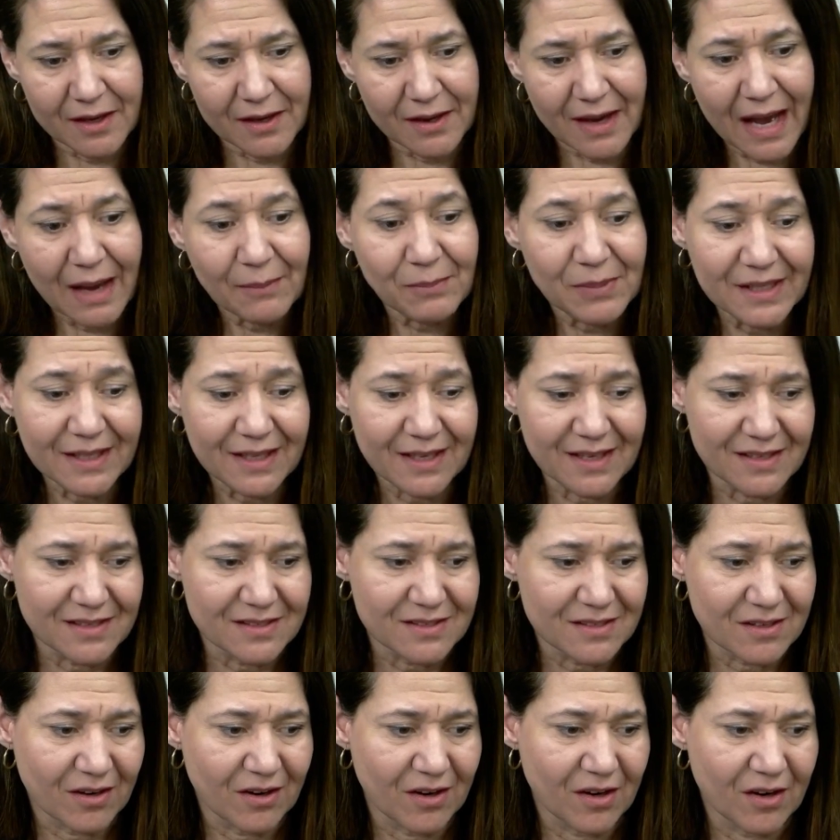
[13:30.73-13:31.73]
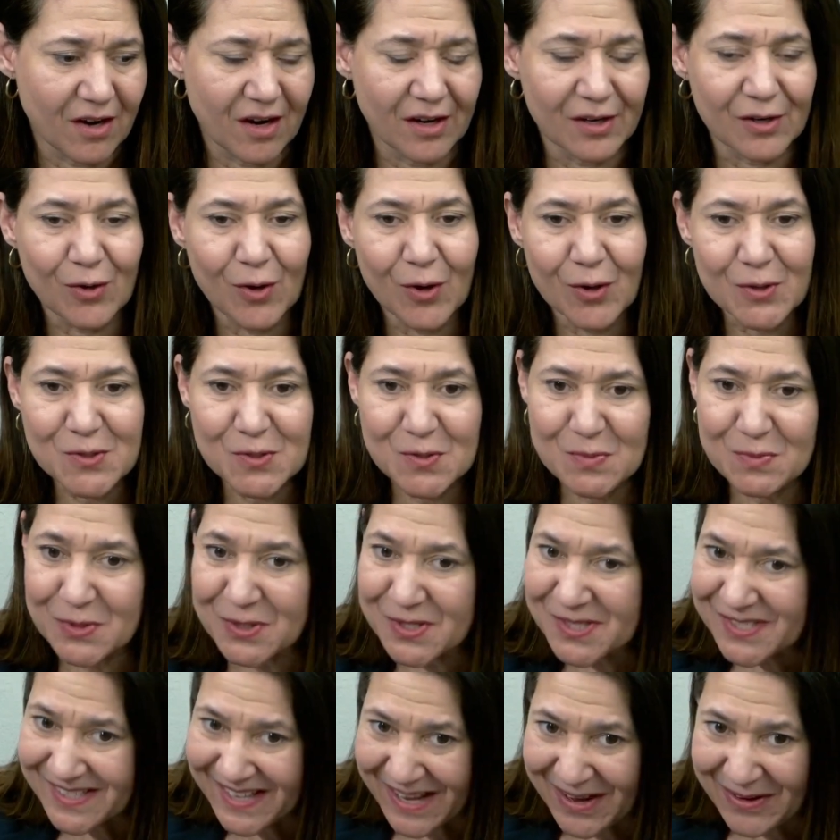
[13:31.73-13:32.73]
applicants are our
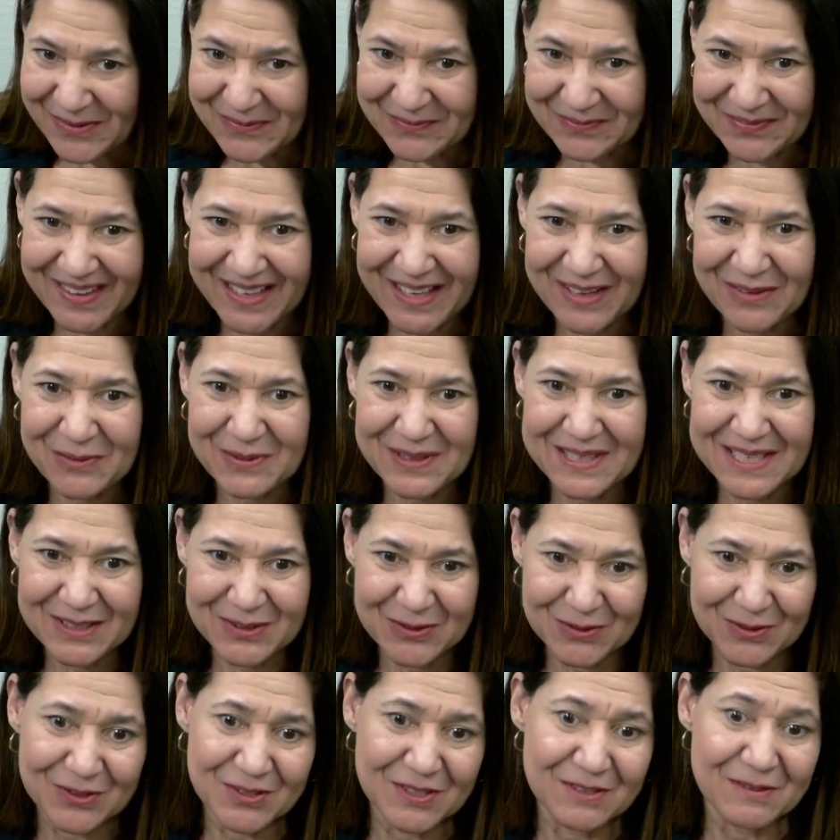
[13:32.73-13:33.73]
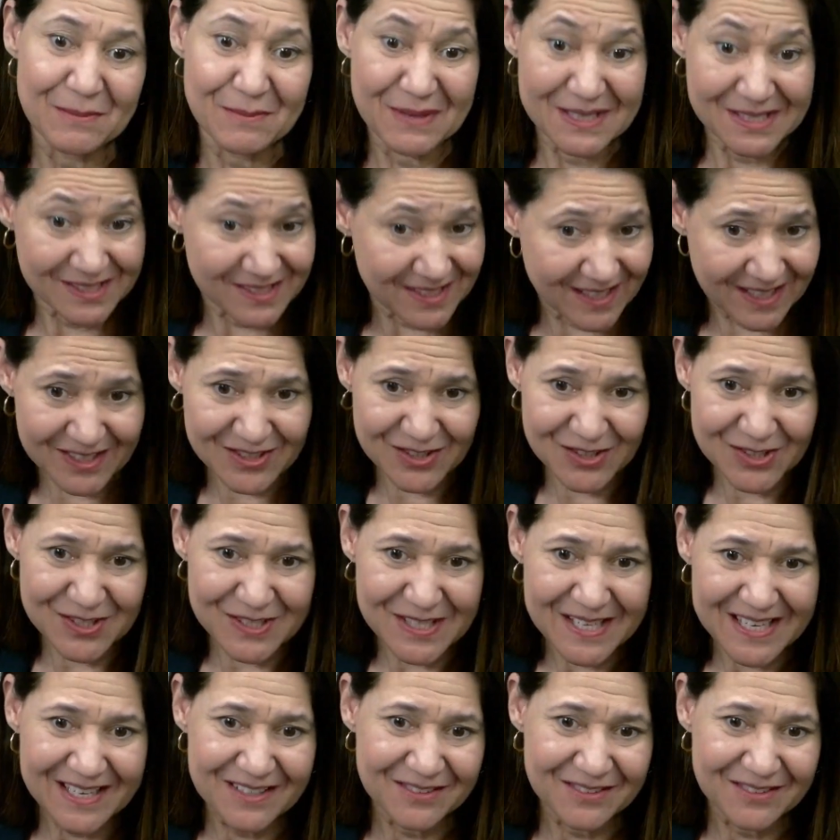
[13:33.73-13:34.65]
customers now, and we need to treat them as such,